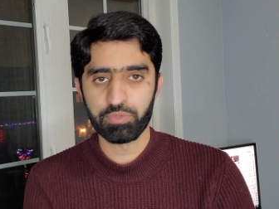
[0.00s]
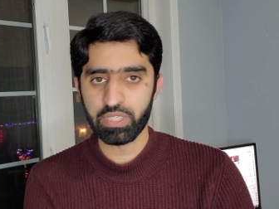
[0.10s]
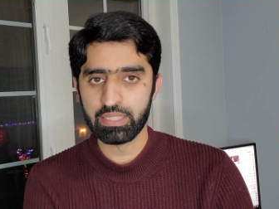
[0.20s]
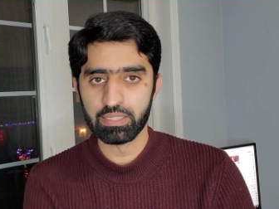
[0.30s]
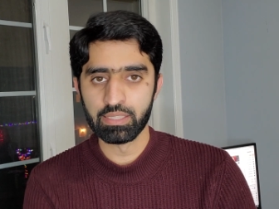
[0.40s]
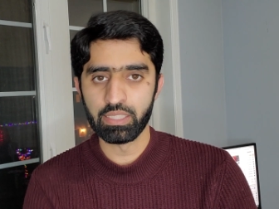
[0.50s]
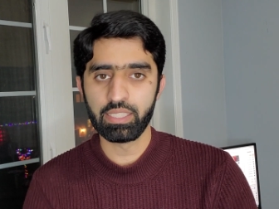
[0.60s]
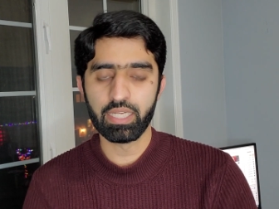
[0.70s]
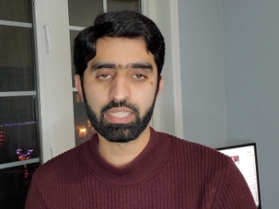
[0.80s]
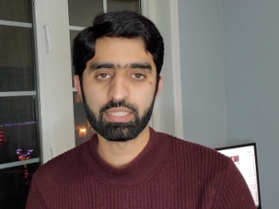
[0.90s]
recently
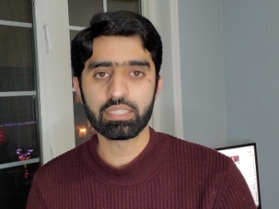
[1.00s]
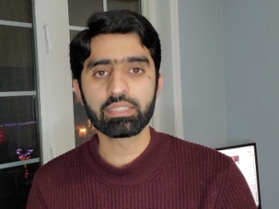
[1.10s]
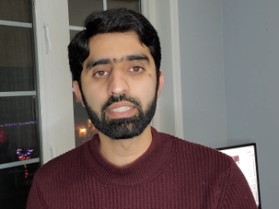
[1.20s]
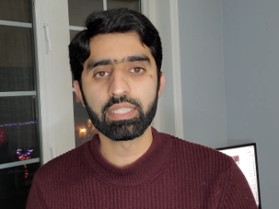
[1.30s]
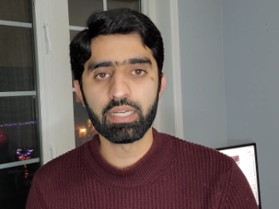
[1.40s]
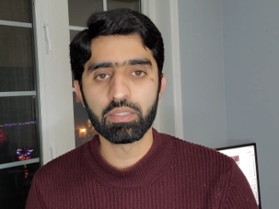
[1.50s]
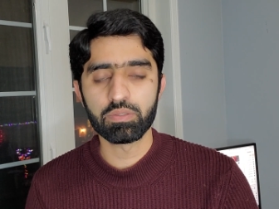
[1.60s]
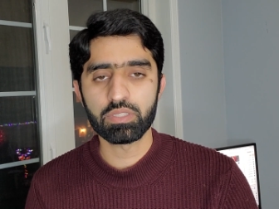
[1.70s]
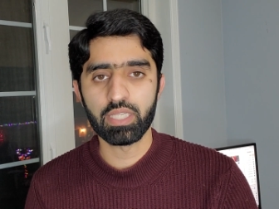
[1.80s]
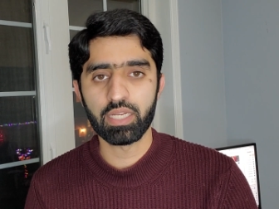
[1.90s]
IRCC
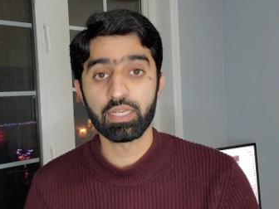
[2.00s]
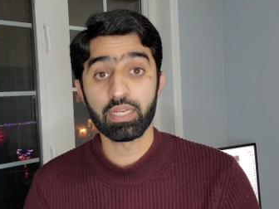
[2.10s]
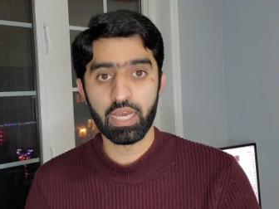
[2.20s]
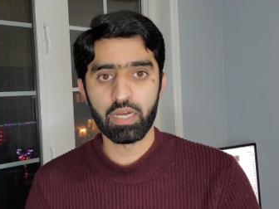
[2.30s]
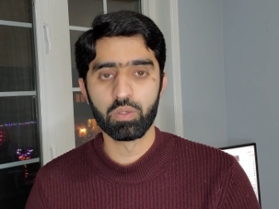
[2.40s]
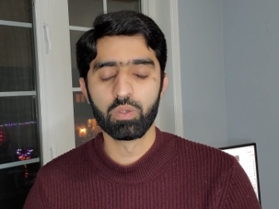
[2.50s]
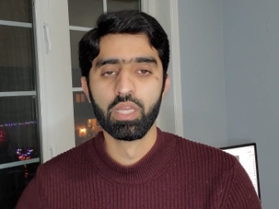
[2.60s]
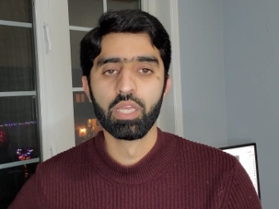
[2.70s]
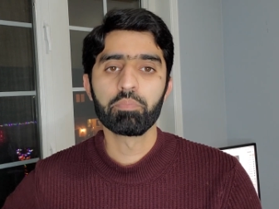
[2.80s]
announced that now